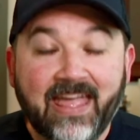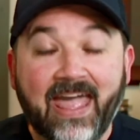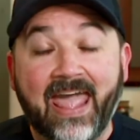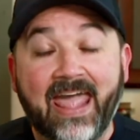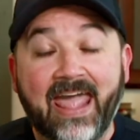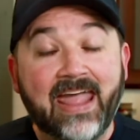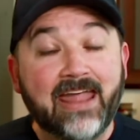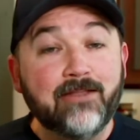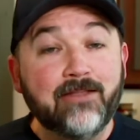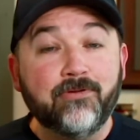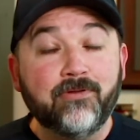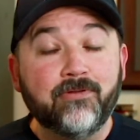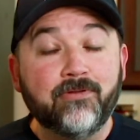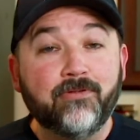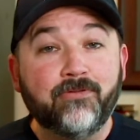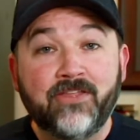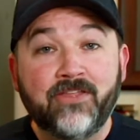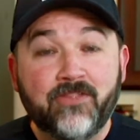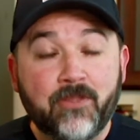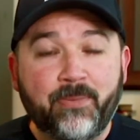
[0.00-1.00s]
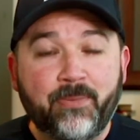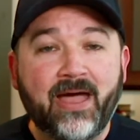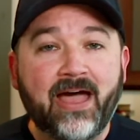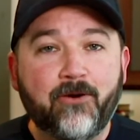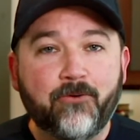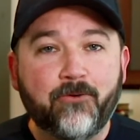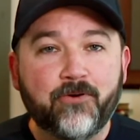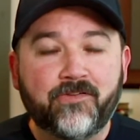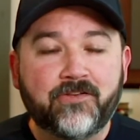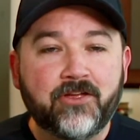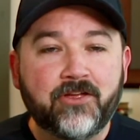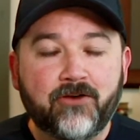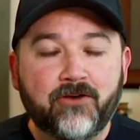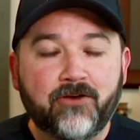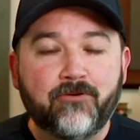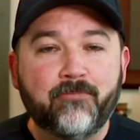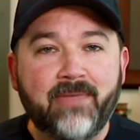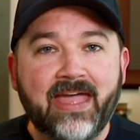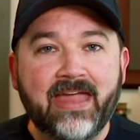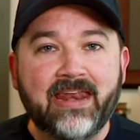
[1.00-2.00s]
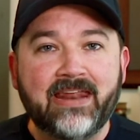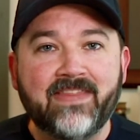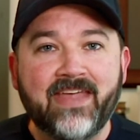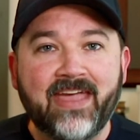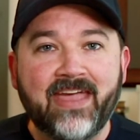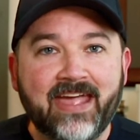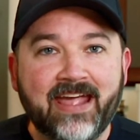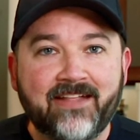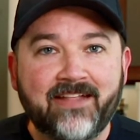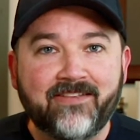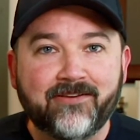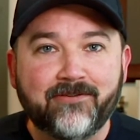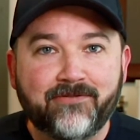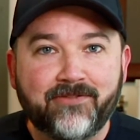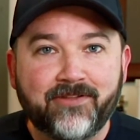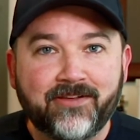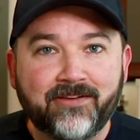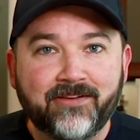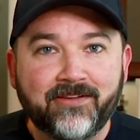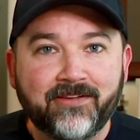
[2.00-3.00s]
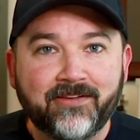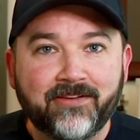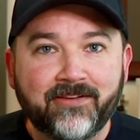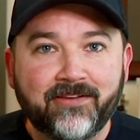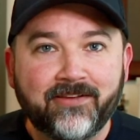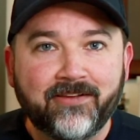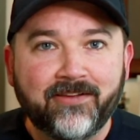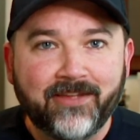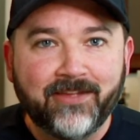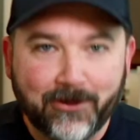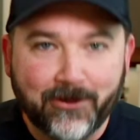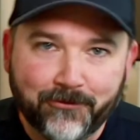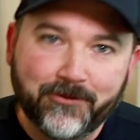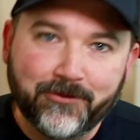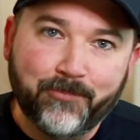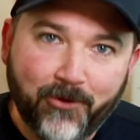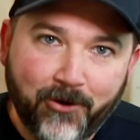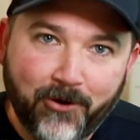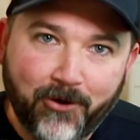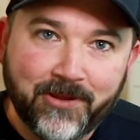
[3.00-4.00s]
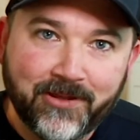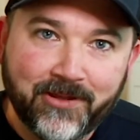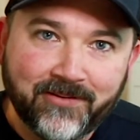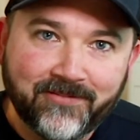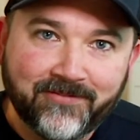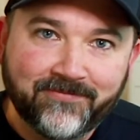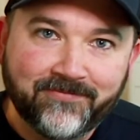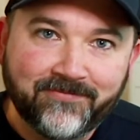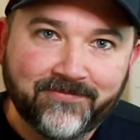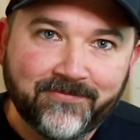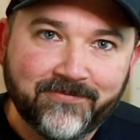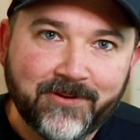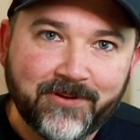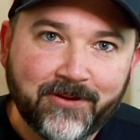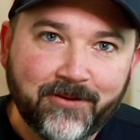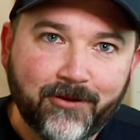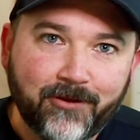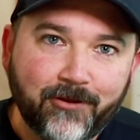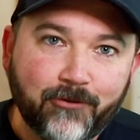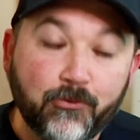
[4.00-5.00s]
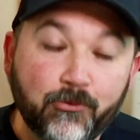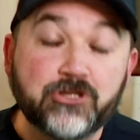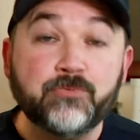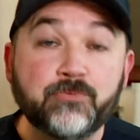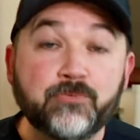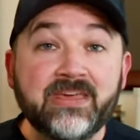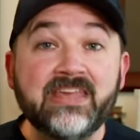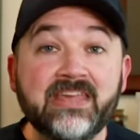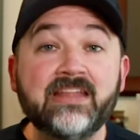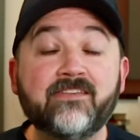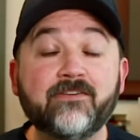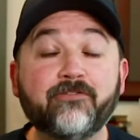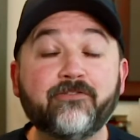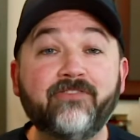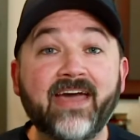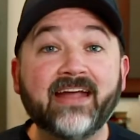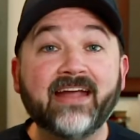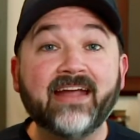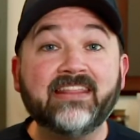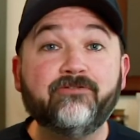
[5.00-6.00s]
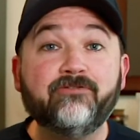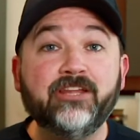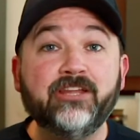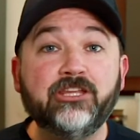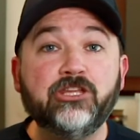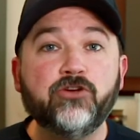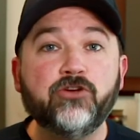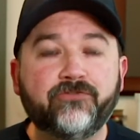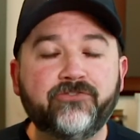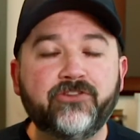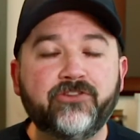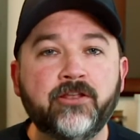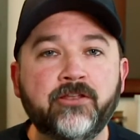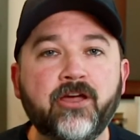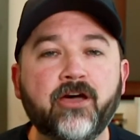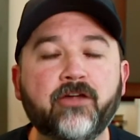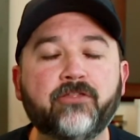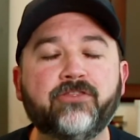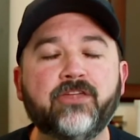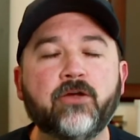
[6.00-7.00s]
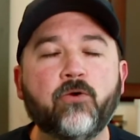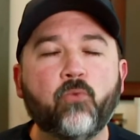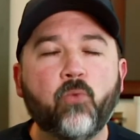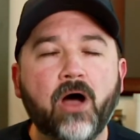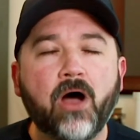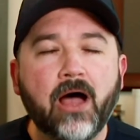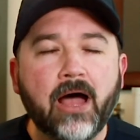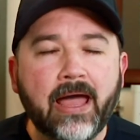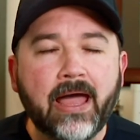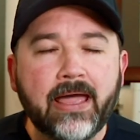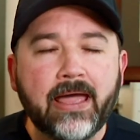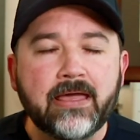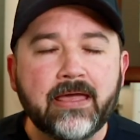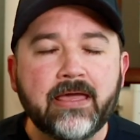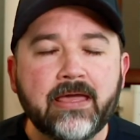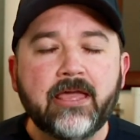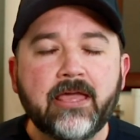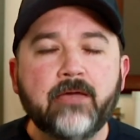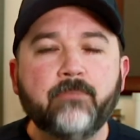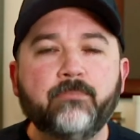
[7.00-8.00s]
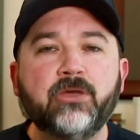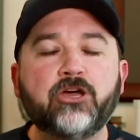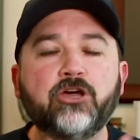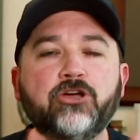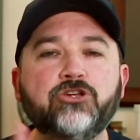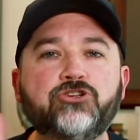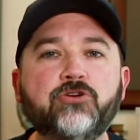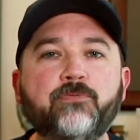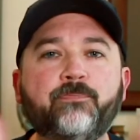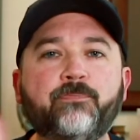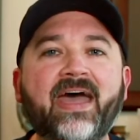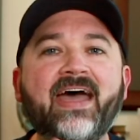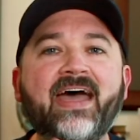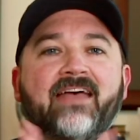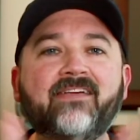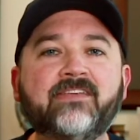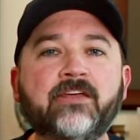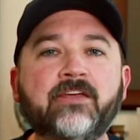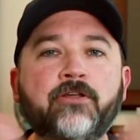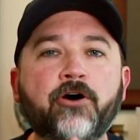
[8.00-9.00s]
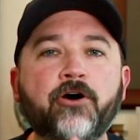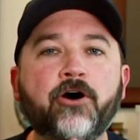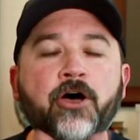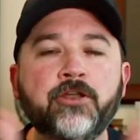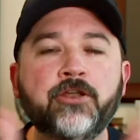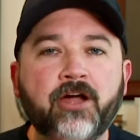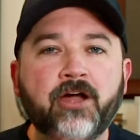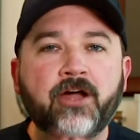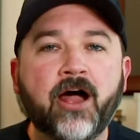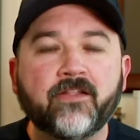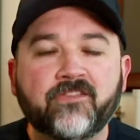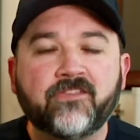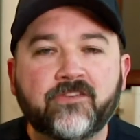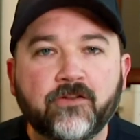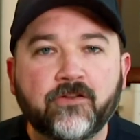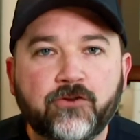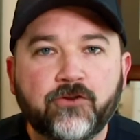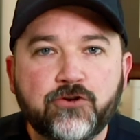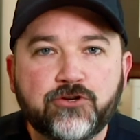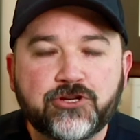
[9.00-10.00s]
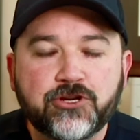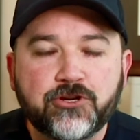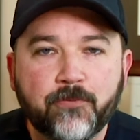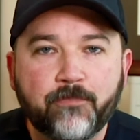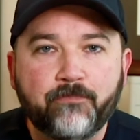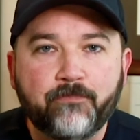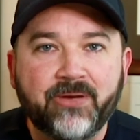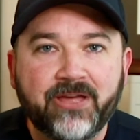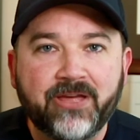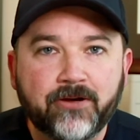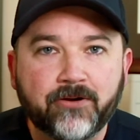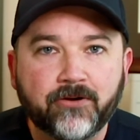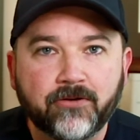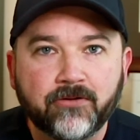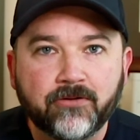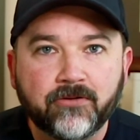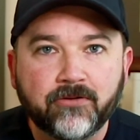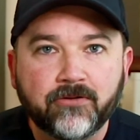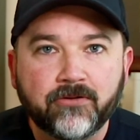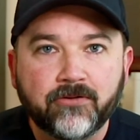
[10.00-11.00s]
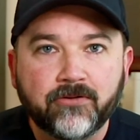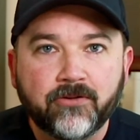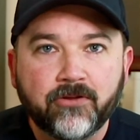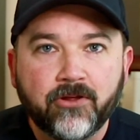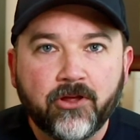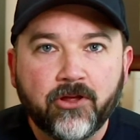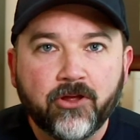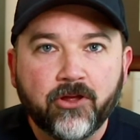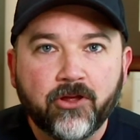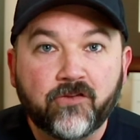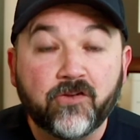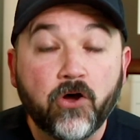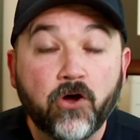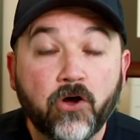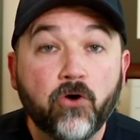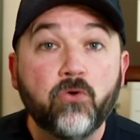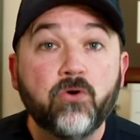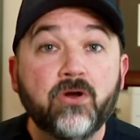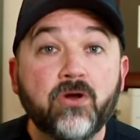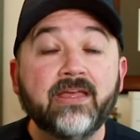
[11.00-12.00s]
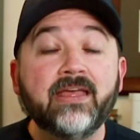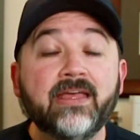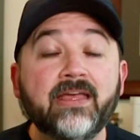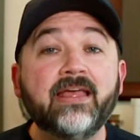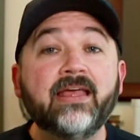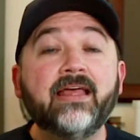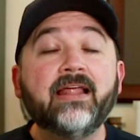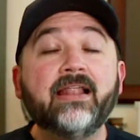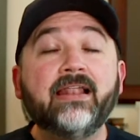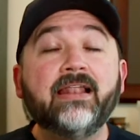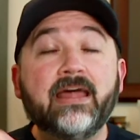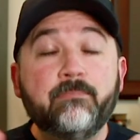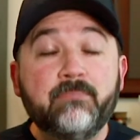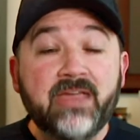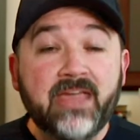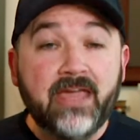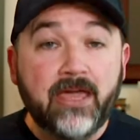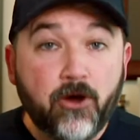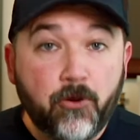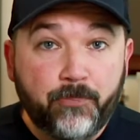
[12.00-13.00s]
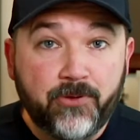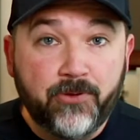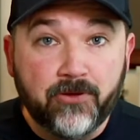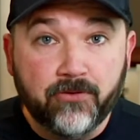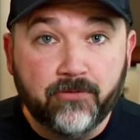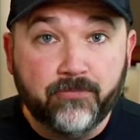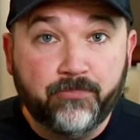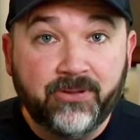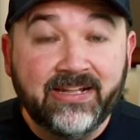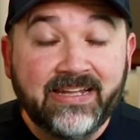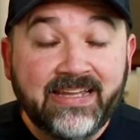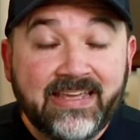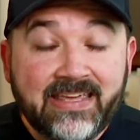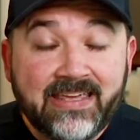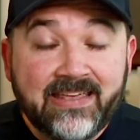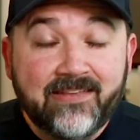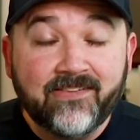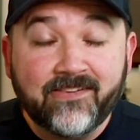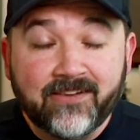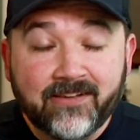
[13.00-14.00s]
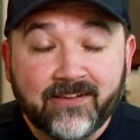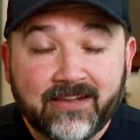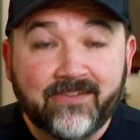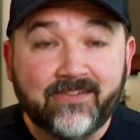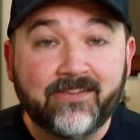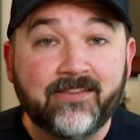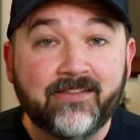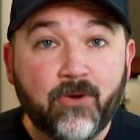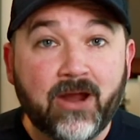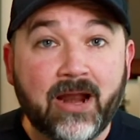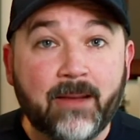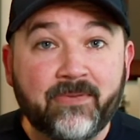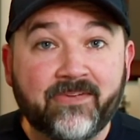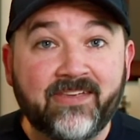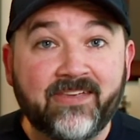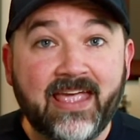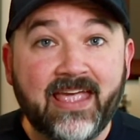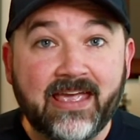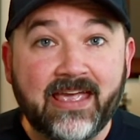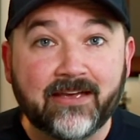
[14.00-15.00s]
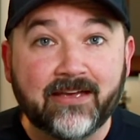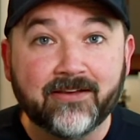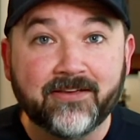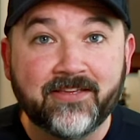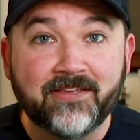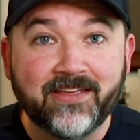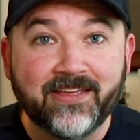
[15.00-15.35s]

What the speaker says: And then the power is going to remain in the hands of the health department, which means effectively you've done nothing. Why? Because you passed an unconstitutional bill. So let me help you. Please listen to what I'm saying.